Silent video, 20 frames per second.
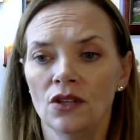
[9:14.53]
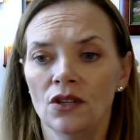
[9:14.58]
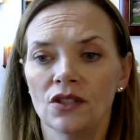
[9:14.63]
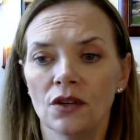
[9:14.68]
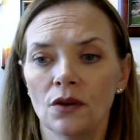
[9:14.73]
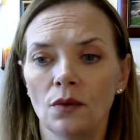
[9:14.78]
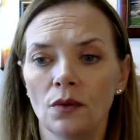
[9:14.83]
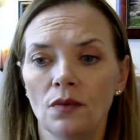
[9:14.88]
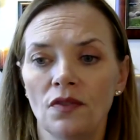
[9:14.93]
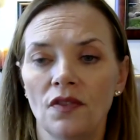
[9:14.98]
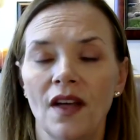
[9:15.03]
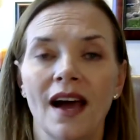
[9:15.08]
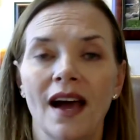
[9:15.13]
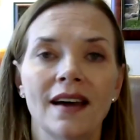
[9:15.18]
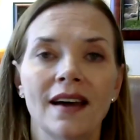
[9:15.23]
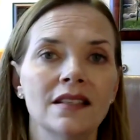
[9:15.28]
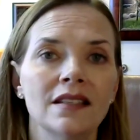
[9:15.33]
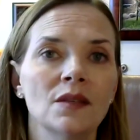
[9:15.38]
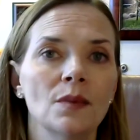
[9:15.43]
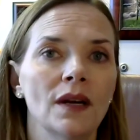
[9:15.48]
So
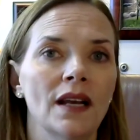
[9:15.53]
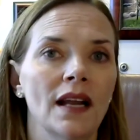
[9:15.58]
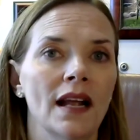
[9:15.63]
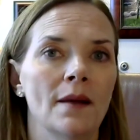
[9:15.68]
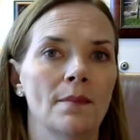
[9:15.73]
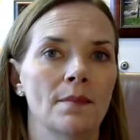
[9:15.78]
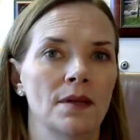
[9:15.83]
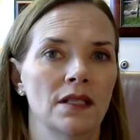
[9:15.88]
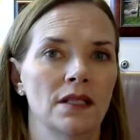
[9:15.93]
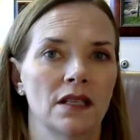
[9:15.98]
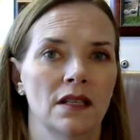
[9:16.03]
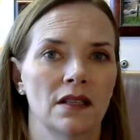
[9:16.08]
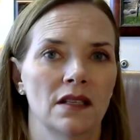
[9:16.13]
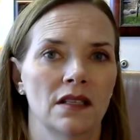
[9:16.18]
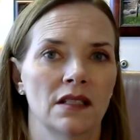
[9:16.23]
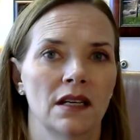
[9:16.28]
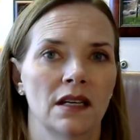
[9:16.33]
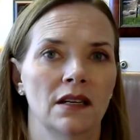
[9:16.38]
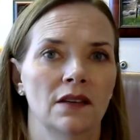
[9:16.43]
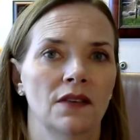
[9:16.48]
that is what happens in the
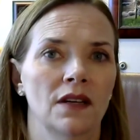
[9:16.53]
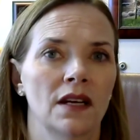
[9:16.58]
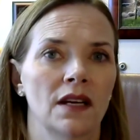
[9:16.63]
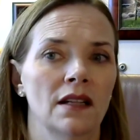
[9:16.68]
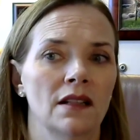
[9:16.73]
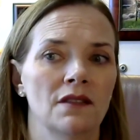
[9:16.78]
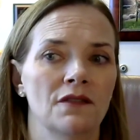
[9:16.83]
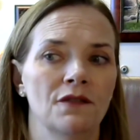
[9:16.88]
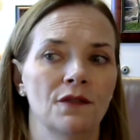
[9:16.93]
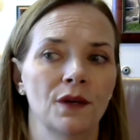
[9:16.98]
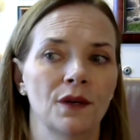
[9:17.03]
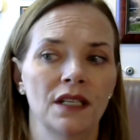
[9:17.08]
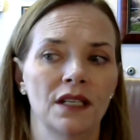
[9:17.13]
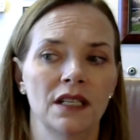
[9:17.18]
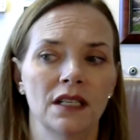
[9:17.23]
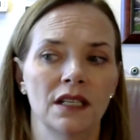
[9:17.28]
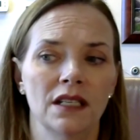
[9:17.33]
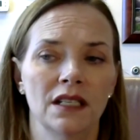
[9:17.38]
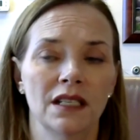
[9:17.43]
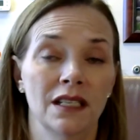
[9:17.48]
state of
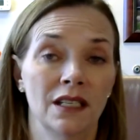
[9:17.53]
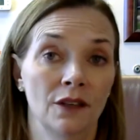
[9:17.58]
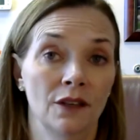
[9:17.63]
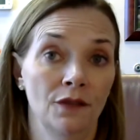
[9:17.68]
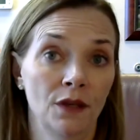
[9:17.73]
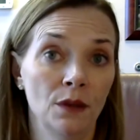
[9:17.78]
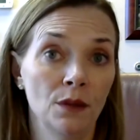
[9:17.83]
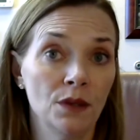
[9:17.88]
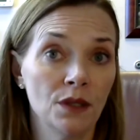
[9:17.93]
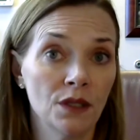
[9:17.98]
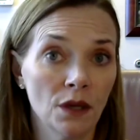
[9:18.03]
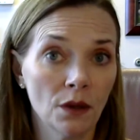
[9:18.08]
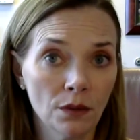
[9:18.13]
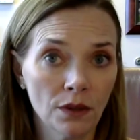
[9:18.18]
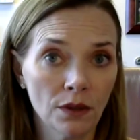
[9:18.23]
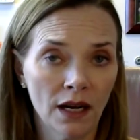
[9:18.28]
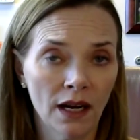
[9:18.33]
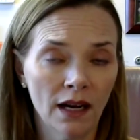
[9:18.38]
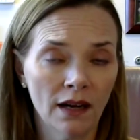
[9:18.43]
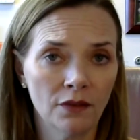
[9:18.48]
California if you
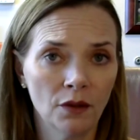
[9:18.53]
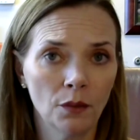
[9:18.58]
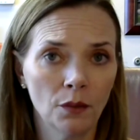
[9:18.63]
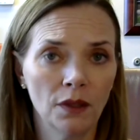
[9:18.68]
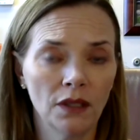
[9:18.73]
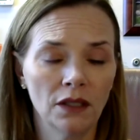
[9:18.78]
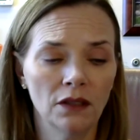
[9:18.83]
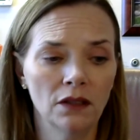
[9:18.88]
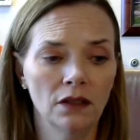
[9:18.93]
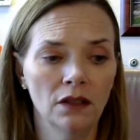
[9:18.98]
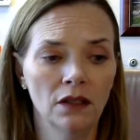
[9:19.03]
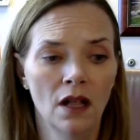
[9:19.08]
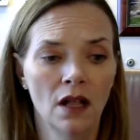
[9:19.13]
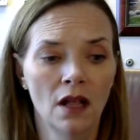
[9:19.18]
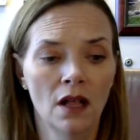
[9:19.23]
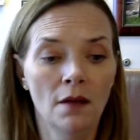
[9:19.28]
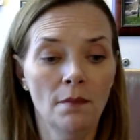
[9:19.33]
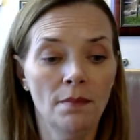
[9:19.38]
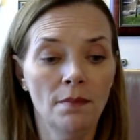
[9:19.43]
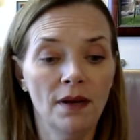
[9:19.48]
don't have a will.
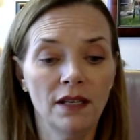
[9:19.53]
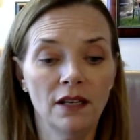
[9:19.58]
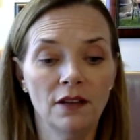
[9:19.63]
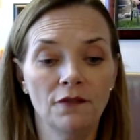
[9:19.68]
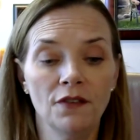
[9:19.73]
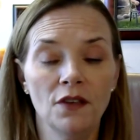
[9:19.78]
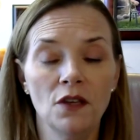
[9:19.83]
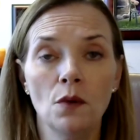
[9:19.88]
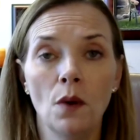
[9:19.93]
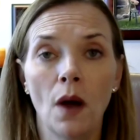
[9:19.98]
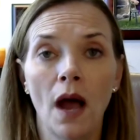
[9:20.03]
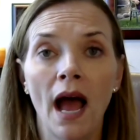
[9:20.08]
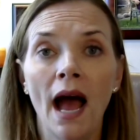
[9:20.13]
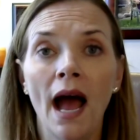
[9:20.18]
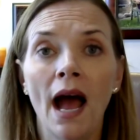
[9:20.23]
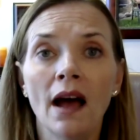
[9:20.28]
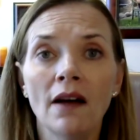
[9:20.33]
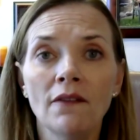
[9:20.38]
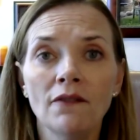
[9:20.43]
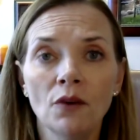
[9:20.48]
But if you
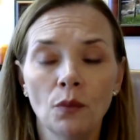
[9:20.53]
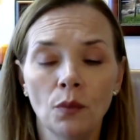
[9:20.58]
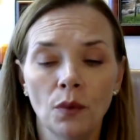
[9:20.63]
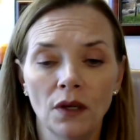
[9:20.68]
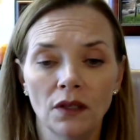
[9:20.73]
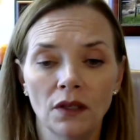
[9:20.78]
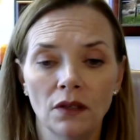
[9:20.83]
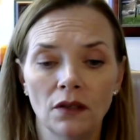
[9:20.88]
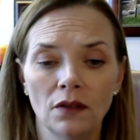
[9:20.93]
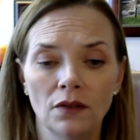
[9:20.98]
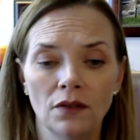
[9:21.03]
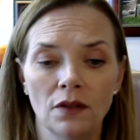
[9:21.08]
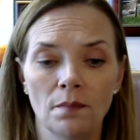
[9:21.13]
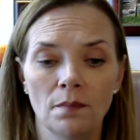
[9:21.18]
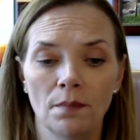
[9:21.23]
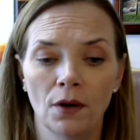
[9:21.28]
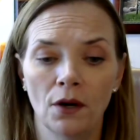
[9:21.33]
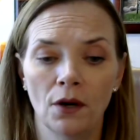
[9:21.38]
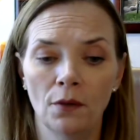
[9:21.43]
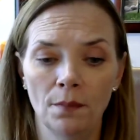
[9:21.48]
have a will,
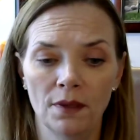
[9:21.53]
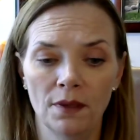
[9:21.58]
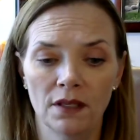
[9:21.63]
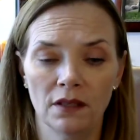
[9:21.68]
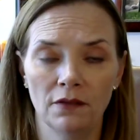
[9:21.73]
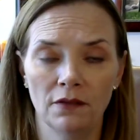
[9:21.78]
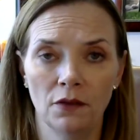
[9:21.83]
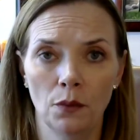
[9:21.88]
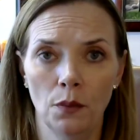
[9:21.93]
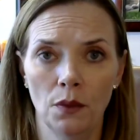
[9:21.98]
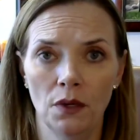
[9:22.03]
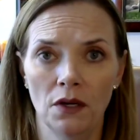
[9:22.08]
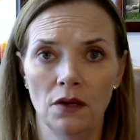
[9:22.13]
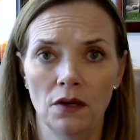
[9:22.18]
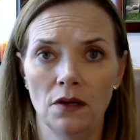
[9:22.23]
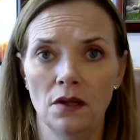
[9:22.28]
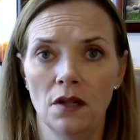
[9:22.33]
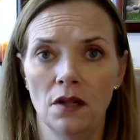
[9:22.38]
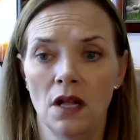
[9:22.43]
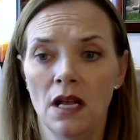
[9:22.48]
the purpose of a
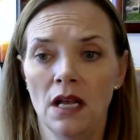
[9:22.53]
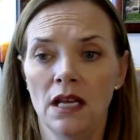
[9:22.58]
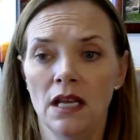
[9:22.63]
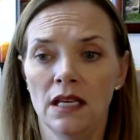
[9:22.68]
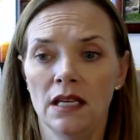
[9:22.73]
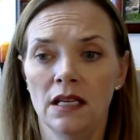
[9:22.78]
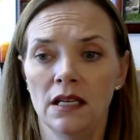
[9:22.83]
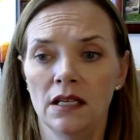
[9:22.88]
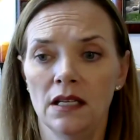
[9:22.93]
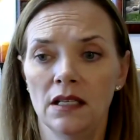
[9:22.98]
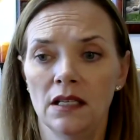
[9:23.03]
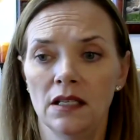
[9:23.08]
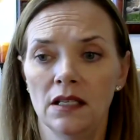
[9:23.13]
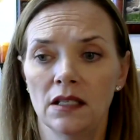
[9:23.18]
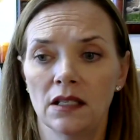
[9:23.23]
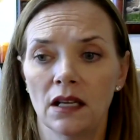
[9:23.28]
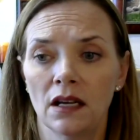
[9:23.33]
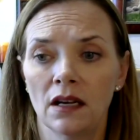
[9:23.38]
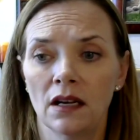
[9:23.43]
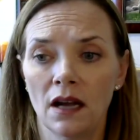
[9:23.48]
will
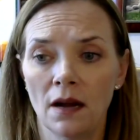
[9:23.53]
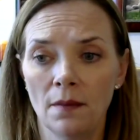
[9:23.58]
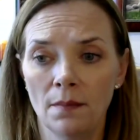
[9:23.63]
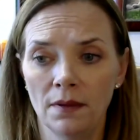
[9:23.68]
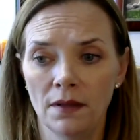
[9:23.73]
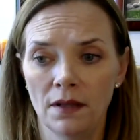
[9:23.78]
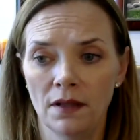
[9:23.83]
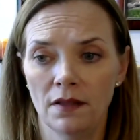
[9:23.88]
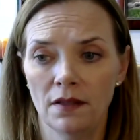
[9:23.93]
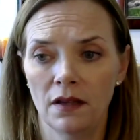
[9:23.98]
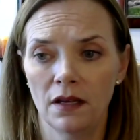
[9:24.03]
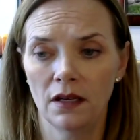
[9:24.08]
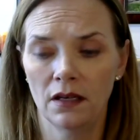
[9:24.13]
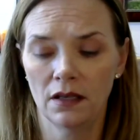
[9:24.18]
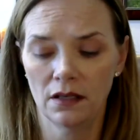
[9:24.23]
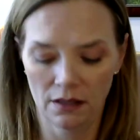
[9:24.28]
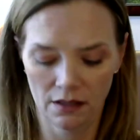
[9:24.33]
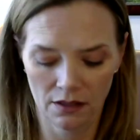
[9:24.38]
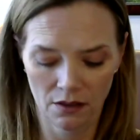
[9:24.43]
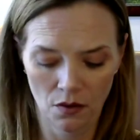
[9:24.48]
is a couple of
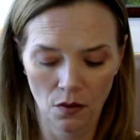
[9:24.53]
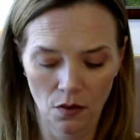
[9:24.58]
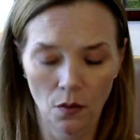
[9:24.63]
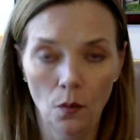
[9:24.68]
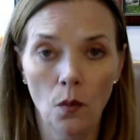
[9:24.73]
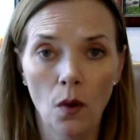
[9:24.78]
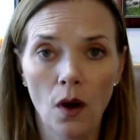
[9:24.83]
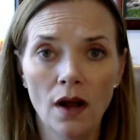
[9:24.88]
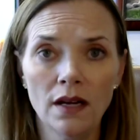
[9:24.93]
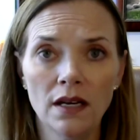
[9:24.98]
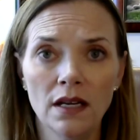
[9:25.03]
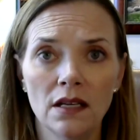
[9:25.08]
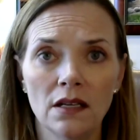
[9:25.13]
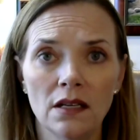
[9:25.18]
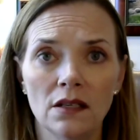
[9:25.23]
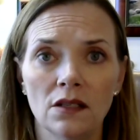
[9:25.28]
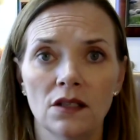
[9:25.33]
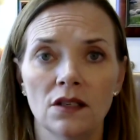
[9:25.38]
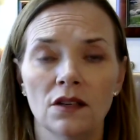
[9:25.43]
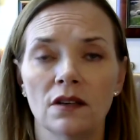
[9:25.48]
things. One
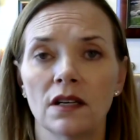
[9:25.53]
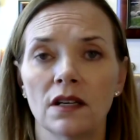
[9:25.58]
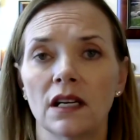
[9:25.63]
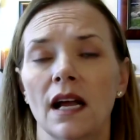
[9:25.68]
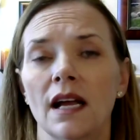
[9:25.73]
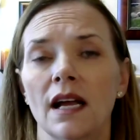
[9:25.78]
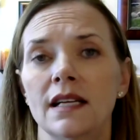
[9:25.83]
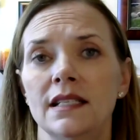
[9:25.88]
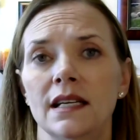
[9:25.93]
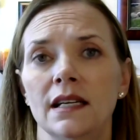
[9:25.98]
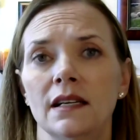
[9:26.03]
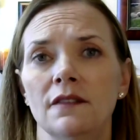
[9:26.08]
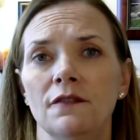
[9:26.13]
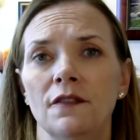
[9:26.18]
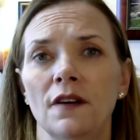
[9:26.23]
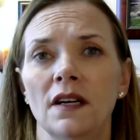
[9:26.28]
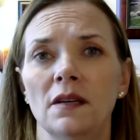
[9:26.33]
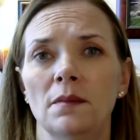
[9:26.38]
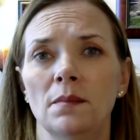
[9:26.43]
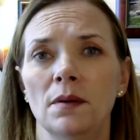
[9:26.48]
is you're going to
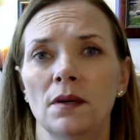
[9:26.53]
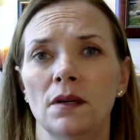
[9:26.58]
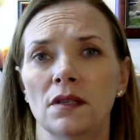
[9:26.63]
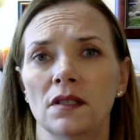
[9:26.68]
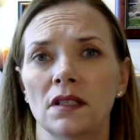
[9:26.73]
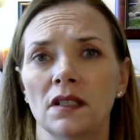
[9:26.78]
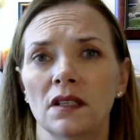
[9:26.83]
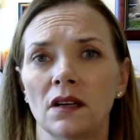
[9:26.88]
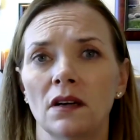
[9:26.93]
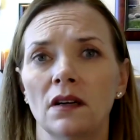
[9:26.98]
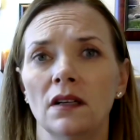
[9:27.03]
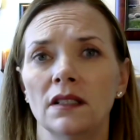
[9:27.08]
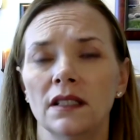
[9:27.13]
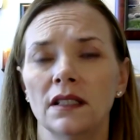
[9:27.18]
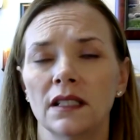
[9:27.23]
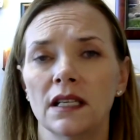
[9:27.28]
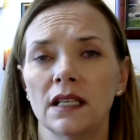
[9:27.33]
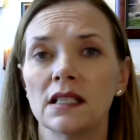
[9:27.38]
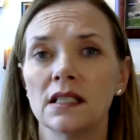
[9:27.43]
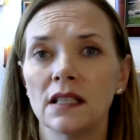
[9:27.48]
identify a person called
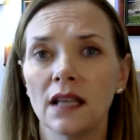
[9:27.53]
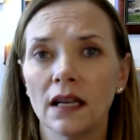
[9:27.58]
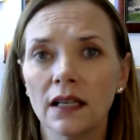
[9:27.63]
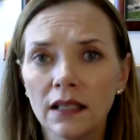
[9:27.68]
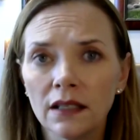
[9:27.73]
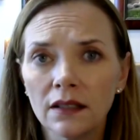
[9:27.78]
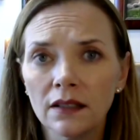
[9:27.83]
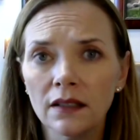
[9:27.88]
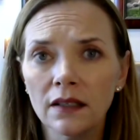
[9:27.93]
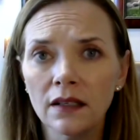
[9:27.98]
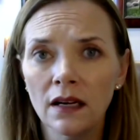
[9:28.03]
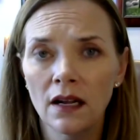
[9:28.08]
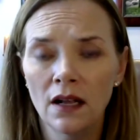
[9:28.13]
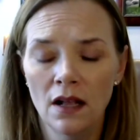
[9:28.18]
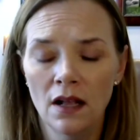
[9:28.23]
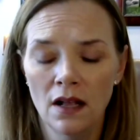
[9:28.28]
an executor.